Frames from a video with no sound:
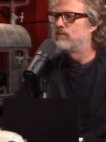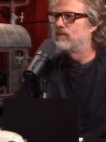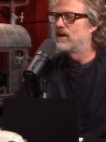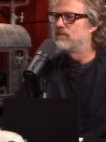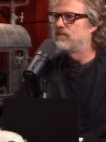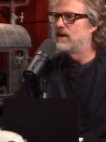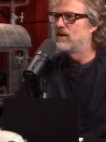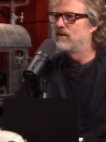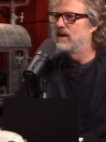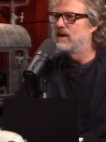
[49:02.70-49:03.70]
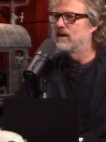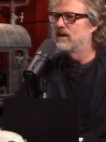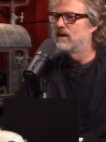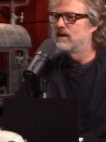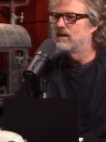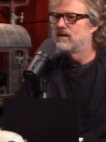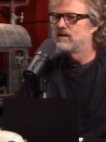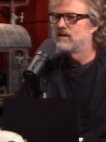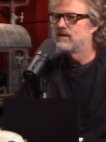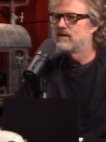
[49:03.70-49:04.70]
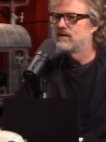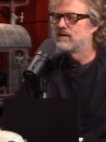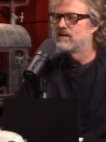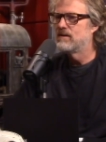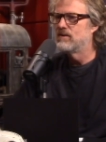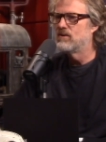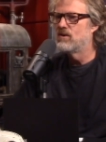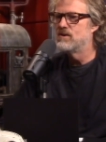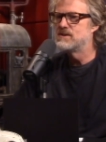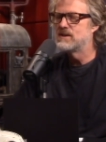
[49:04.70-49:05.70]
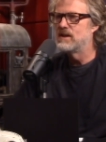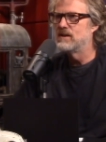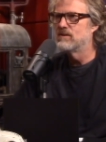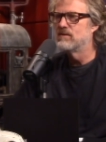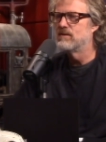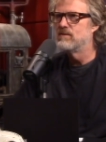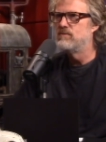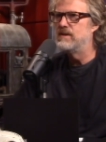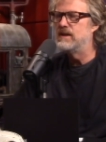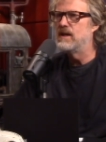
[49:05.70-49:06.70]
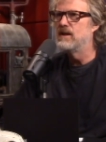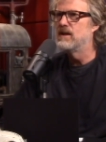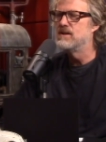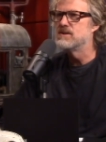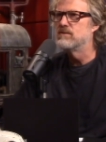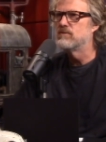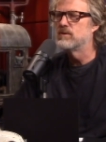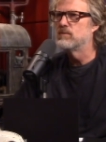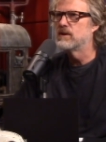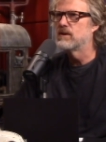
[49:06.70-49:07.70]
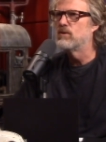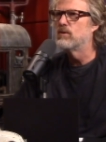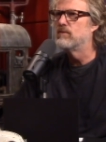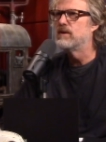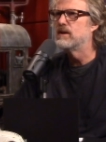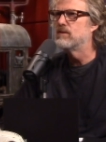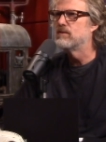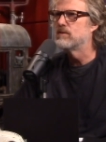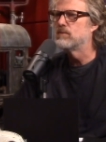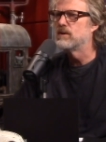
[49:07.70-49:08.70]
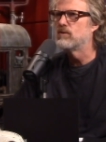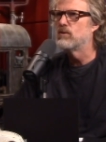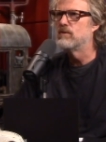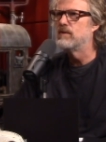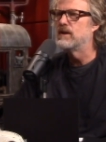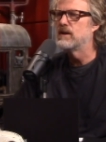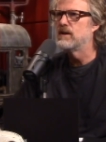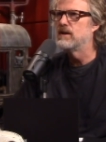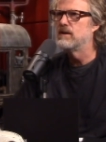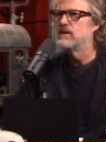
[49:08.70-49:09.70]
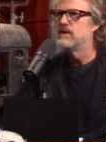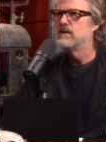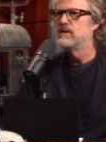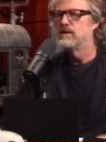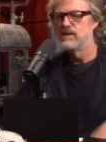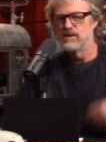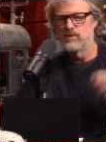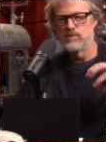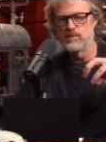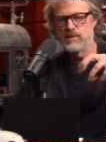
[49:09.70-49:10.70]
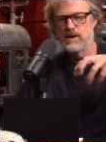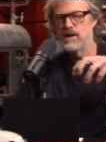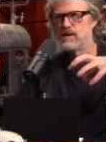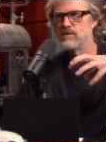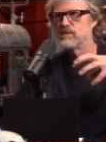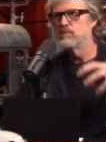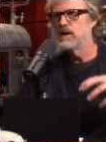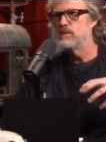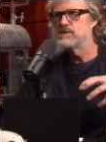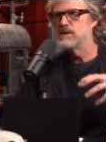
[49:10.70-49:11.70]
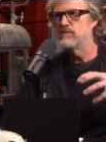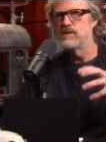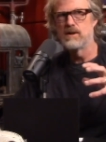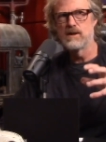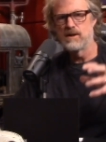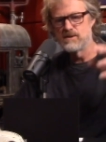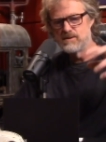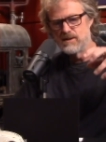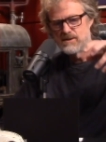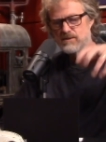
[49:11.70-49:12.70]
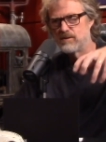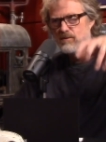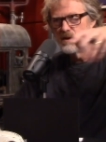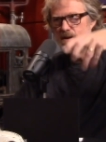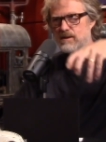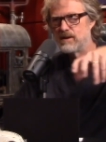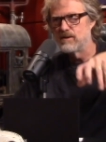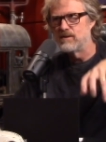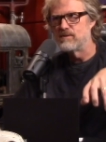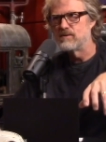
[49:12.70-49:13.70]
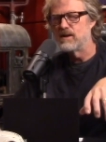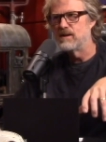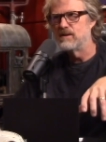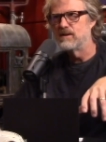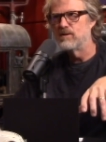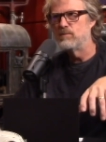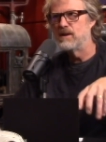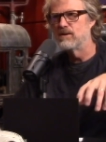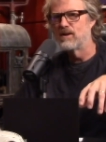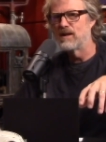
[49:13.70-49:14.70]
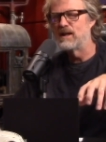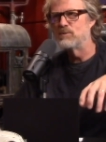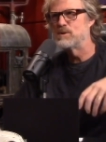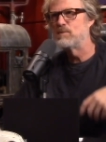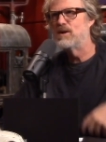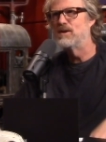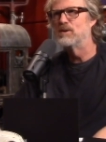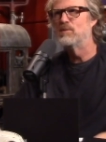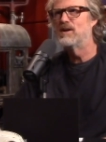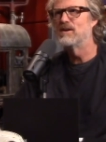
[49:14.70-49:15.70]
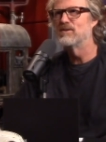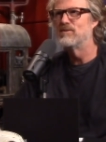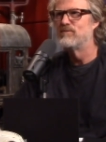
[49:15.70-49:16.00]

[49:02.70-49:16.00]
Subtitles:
I found a large scale V8 engine from like a Corvette or something, Corvette kit, you know, with big headers and pipes and everything. And I just nestled it right down inside there and made it look like it was part of the model.